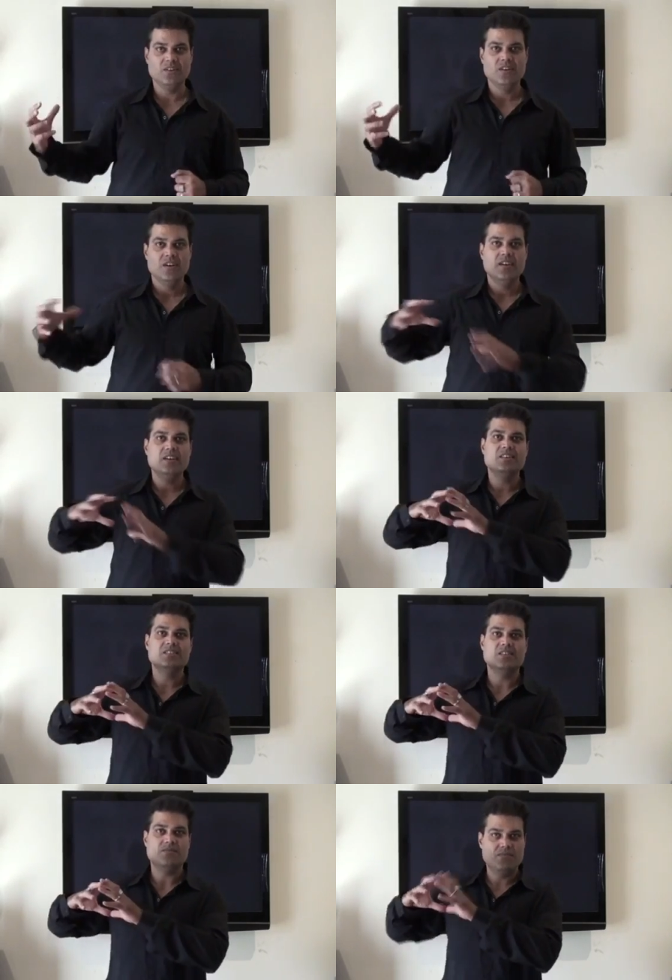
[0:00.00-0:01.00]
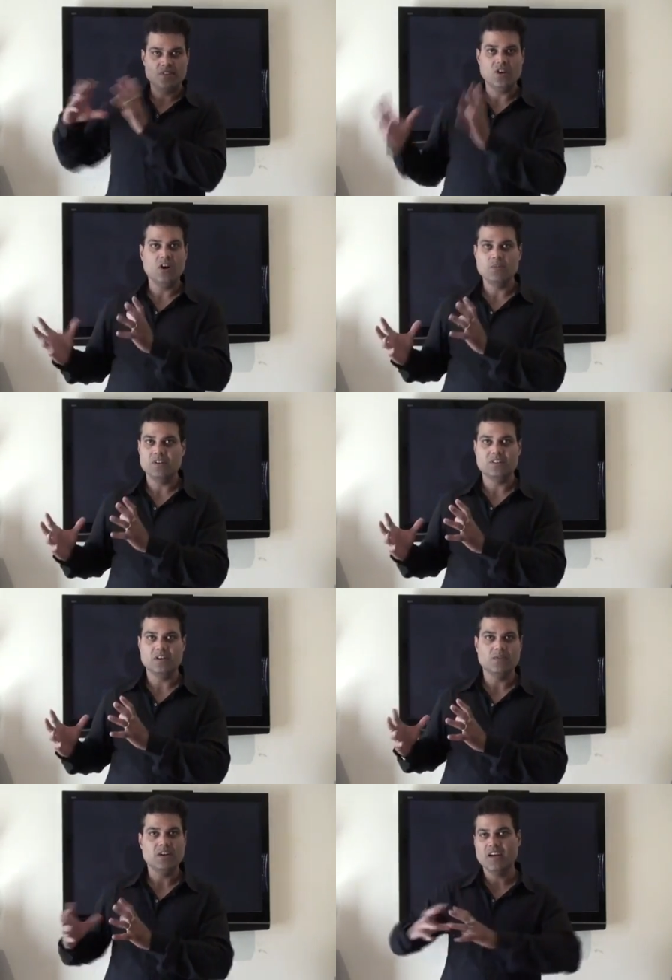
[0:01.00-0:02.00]
you, it is the phenomenal
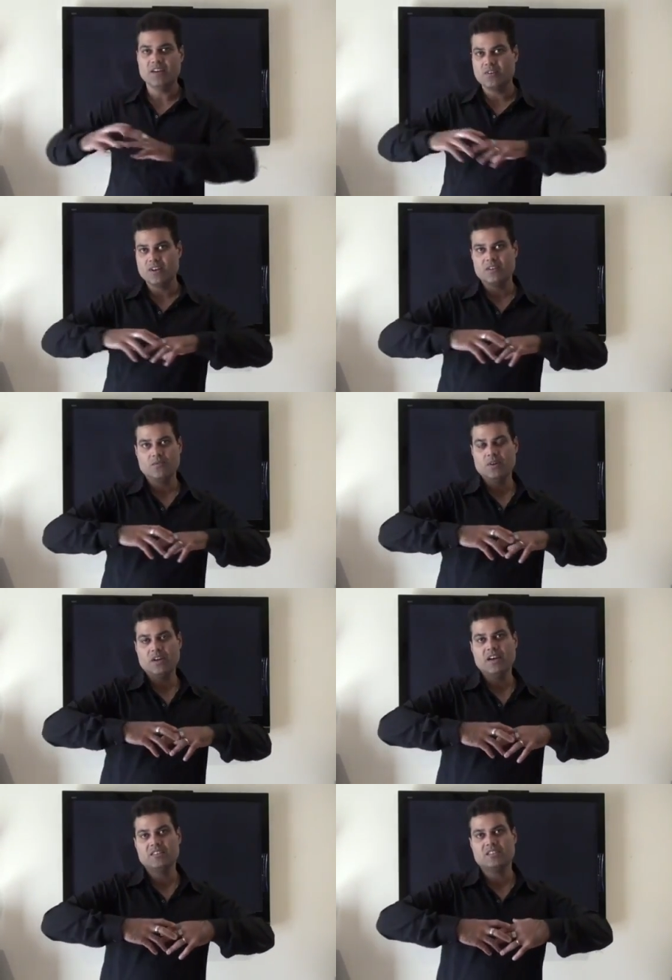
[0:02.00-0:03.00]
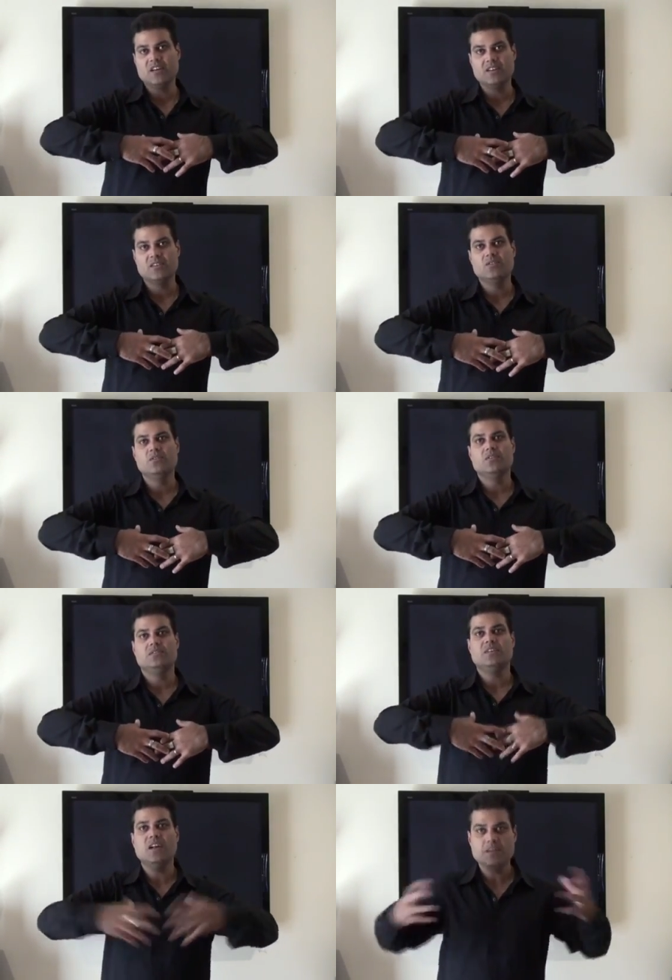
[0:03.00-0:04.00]
thing. When I started
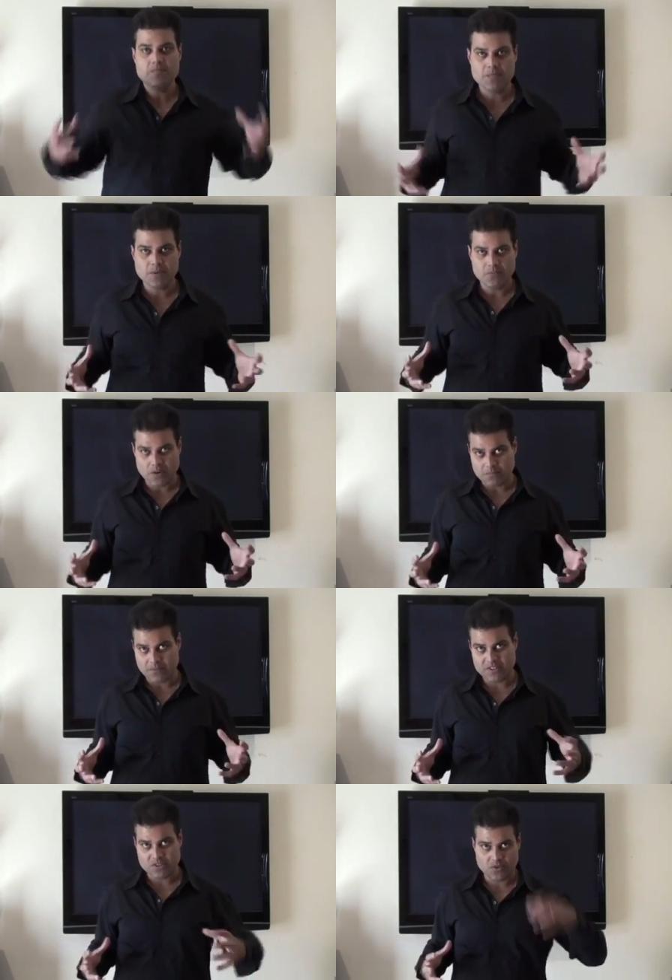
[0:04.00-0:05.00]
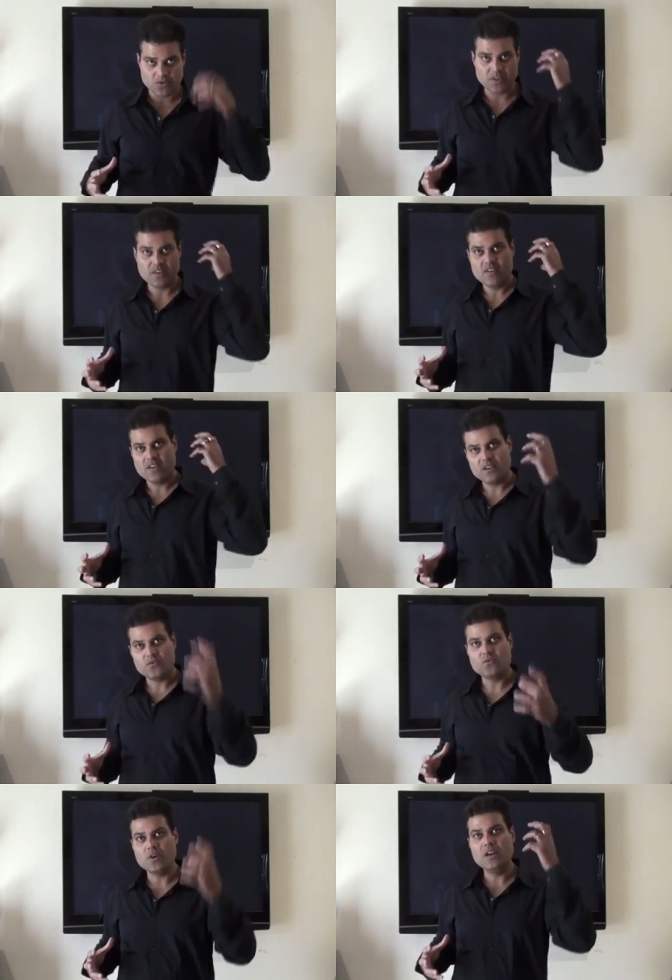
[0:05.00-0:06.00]
telling people about my story,
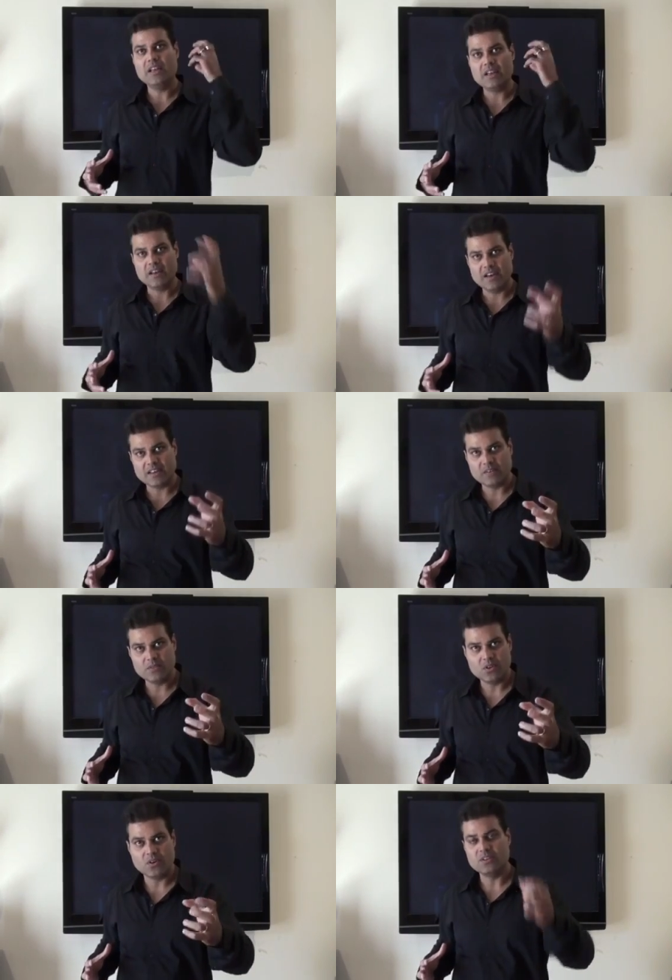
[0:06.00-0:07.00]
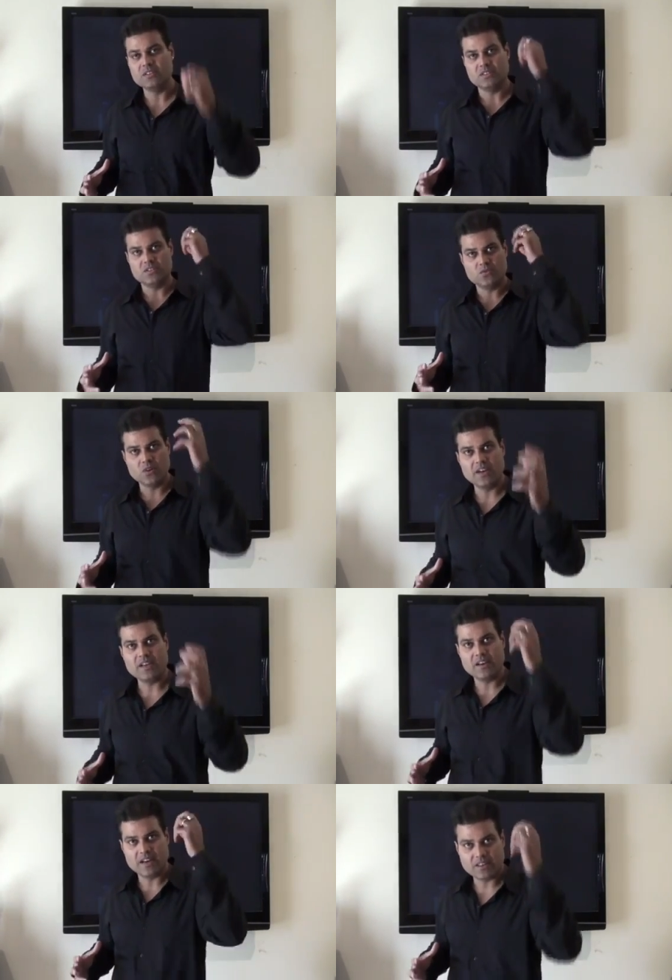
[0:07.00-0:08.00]
it really connected with audiences,
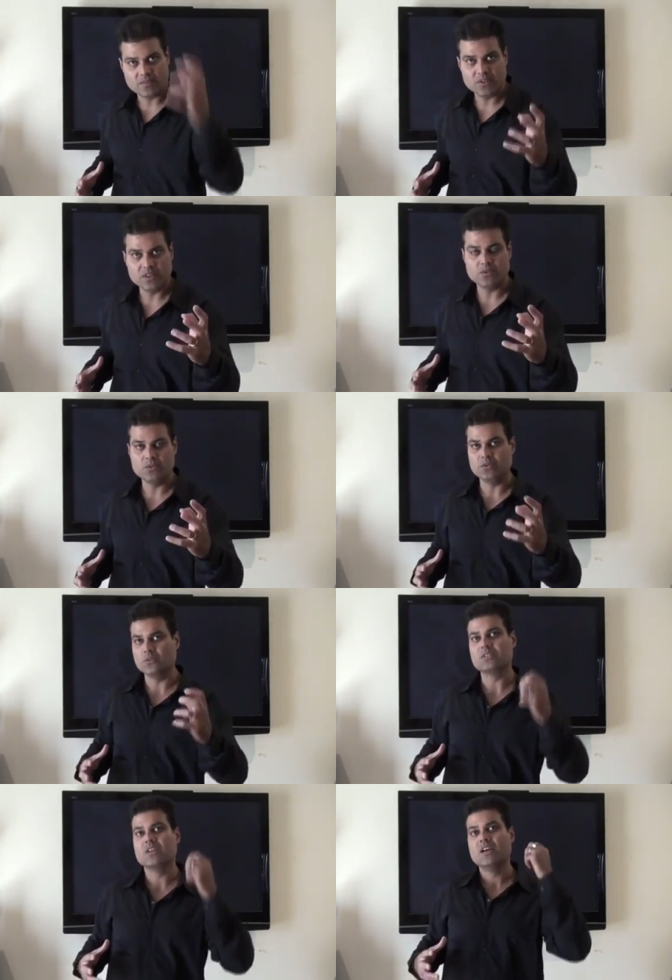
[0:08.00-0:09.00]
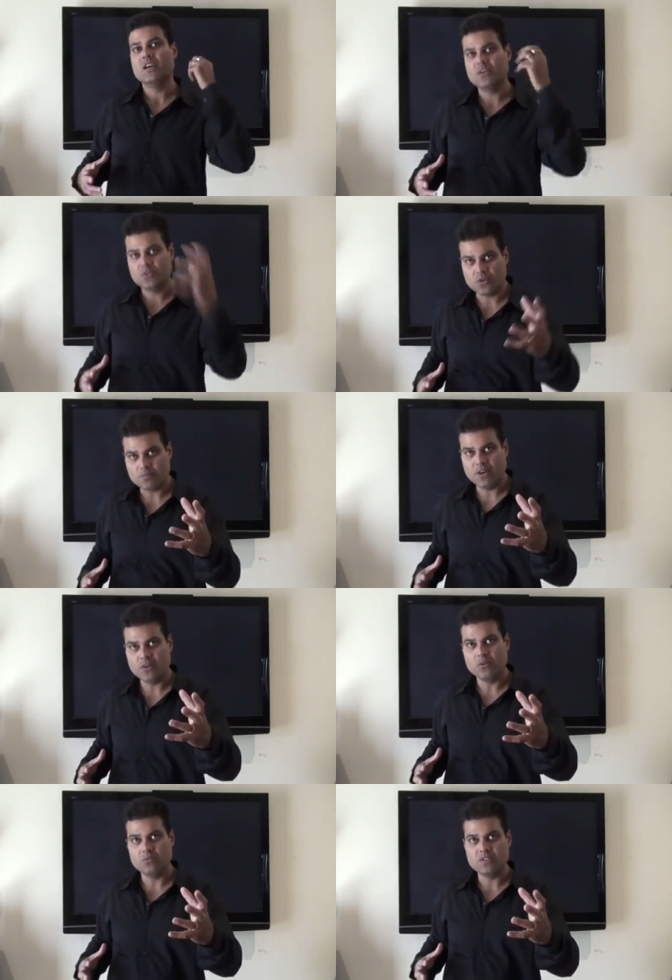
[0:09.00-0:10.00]
really connected with individuals. It took
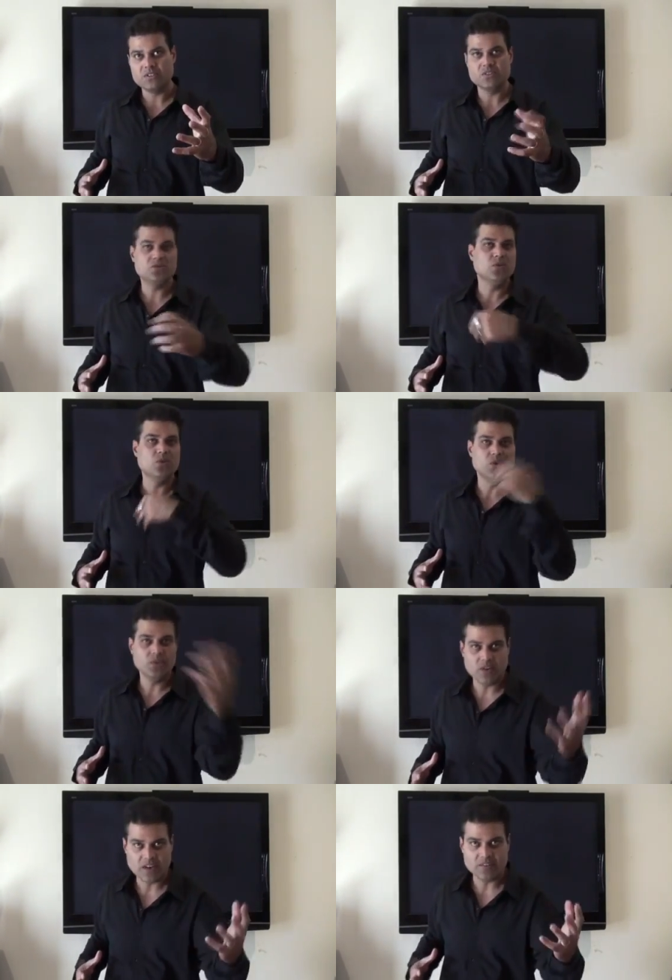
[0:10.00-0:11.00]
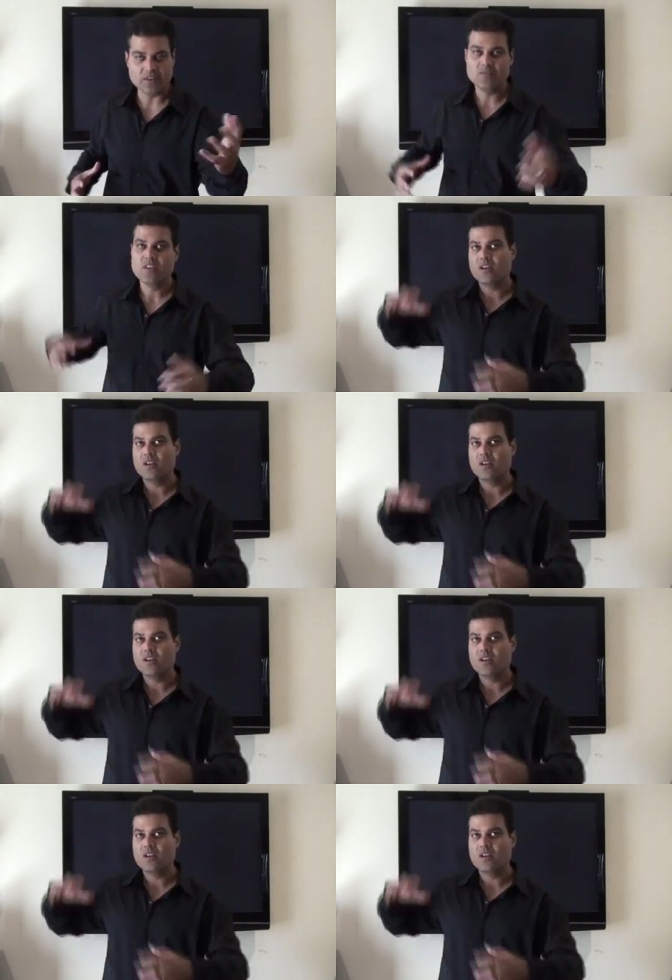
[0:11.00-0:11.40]
my whole business to a whole new level.